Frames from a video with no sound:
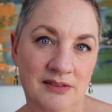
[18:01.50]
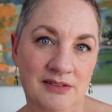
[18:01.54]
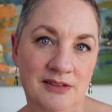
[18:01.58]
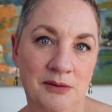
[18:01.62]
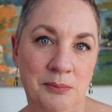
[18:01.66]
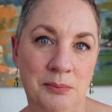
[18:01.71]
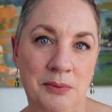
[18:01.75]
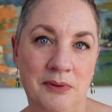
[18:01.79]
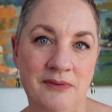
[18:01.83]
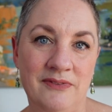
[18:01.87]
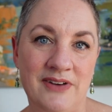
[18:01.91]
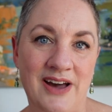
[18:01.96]
to
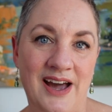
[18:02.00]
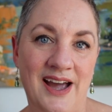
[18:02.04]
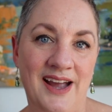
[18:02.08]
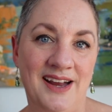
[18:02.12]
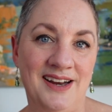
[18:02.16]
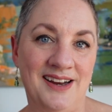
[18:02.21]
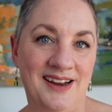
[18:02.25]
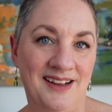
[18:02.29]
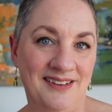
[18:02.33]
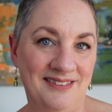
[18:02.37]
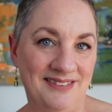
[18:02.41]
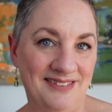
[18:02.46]
provide
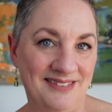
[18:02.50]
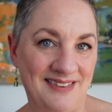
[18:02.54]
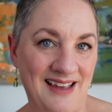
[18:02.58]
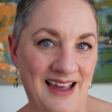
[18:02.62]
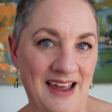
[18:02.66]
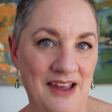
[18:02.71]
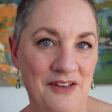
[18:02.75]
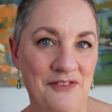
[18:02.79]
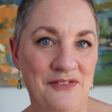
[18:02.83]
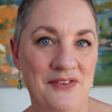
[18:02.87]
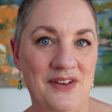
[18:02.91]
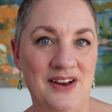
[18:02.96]
a
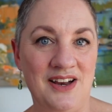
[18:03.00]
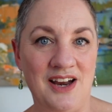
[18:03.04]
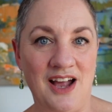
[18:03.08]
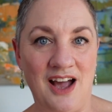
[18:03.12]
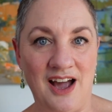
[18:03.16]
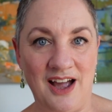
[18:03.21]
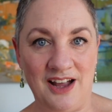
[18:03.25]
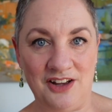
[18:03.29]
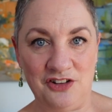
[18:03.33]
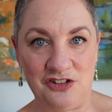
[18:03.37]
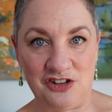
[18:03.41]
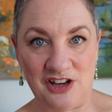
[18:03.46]
safe and
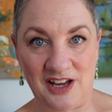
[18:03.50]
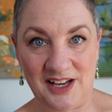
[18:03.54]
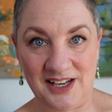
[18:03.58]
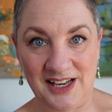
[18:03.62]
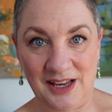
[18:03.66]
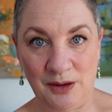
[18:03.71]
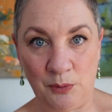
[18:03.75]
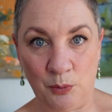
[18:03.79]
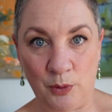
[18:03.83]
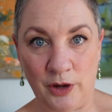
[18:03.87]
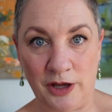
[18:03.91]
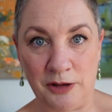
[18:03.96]

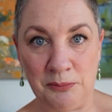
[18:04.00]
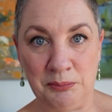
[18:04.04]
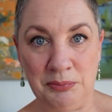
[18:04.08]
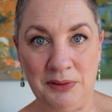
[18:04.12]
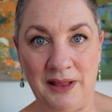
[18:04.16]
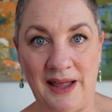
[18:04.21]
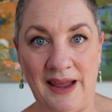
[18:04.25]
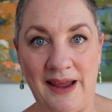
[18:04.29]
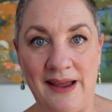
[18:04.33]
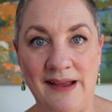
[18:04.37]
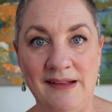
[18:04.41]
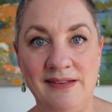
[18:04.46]
hygienic
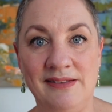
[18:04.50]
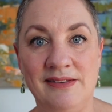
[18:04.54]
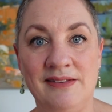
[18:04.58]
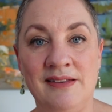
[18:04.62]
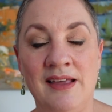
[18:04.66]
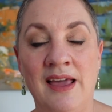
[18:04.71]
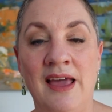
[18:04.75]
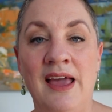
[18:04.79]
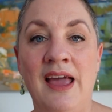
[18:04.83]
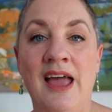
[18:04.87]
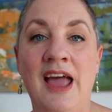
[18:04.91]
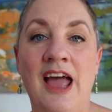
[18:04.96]
workplace
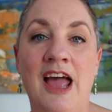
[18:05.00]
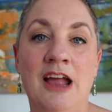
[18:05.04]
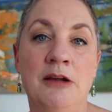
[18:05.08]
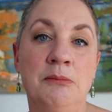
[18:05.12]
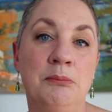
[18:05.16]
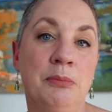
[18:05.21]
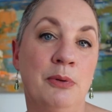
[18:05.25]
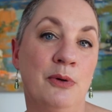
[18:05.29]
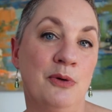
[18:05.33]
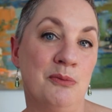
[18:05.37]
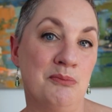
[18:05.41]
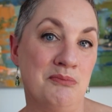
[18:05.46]
and
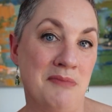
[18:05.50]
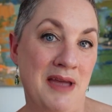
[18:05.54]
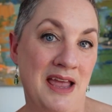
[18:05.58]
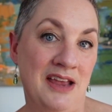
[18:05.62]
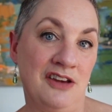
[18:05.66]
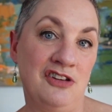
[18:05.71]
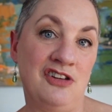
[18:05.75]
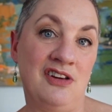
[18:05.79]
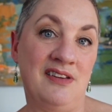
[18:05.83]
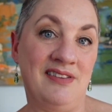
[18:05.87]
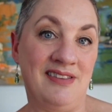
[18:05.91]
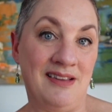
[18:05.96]
put
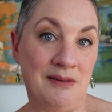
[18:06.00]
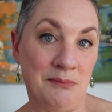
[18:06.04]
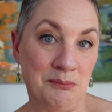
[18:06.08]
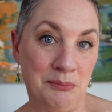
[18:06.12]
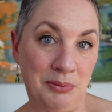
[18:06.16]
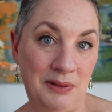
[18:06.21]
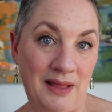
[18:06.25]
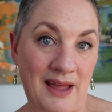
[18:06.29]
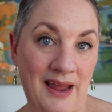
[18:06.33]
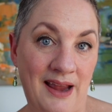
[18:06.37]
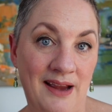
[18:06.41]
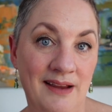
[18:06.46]
measures in
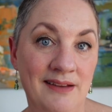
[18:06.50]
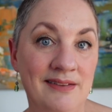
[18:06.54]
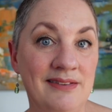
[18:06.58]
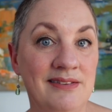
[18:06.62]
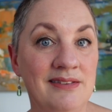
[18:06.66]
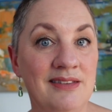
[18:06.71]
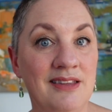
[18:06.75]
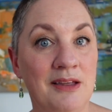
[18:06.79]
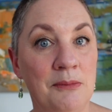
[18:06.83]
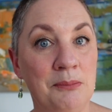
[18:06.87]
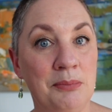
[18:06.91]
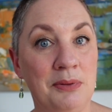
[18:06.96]
place
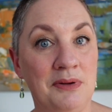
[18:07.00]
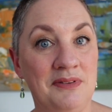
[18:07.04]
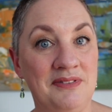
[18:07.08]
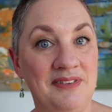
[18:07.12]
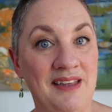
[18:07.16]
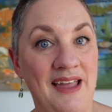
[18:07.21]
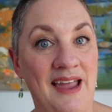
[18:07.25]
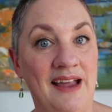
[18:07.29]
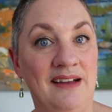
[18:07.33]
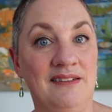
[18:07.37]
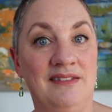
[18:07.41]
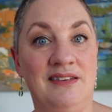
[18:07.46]
that
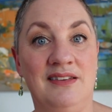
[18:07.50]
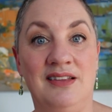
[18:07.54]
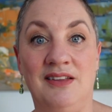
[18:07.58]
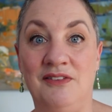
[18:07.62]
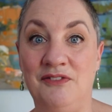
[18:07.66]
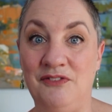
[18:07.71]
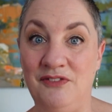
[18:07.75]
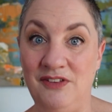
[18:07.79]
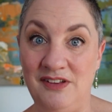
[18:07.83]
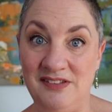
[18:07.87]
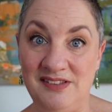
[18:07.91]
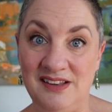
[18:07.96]
protect the
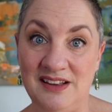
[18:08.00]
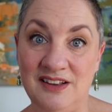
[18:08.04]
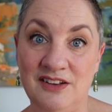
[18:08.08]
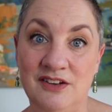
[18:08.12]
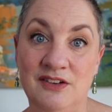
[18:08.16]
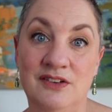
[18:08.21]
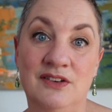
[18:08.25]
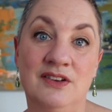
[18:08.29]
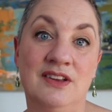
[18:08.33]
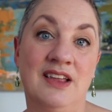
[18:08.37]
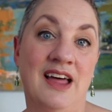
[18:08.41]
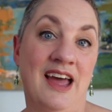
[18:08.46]

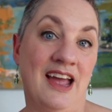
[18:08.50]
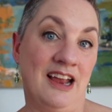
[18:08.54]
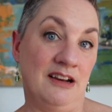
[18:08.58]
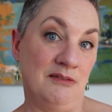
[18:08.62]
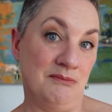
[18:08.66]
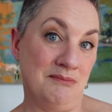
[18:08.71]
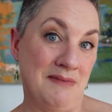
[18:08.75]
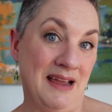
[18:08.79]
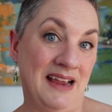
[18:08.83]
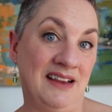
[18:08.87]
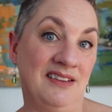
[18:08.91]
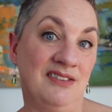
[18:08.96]
physical
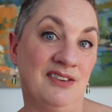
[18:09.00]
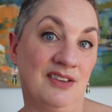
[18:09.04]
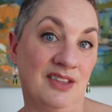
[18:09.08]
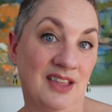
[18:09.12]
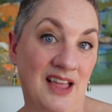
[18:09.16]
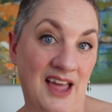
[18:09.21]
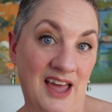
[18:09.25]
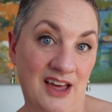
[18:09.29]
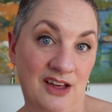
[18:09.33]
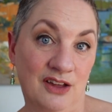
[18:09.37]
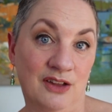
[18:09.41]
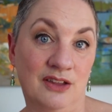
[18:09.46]
and mental
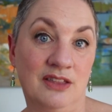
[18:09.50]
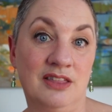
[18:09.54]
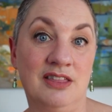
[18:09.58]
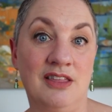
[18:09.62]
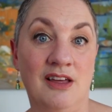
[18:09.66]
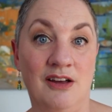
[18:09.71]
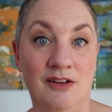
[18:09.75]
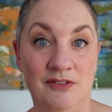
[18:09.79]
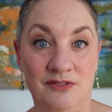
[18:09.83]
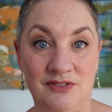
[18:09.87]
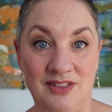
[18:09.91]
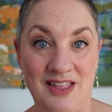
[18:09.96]
health
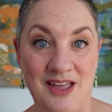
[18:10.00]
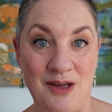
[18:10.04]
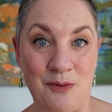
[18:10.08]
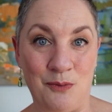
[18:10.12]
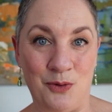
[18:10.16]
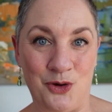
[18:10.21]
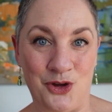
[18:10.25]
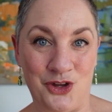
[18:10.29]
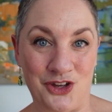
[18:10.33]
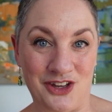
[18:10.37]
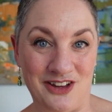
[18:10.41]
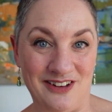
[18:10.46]
of their
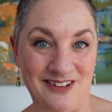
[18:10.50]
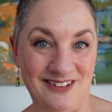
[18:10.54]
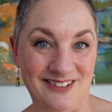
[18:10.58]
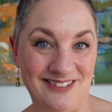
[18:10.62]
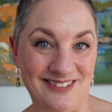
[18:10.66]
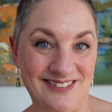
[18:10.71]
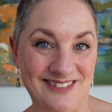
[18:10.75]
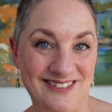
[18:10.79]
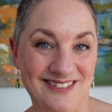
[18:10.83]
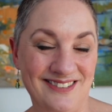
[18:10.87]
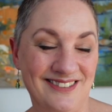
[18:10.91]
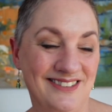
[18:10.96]

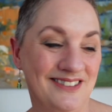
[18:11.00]
workers.